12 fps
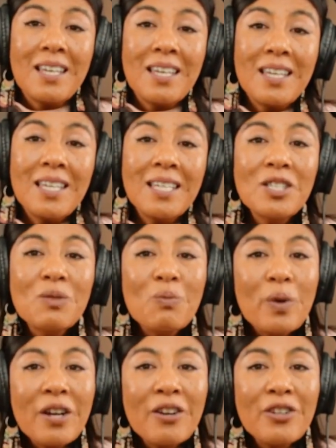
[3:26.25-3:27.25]
It's
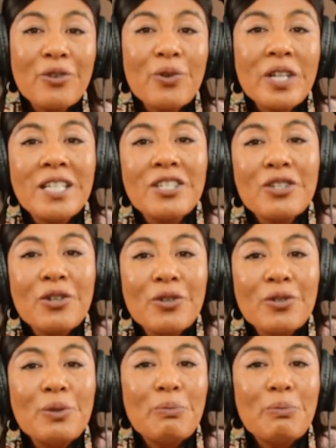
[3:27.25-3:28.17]
where your internal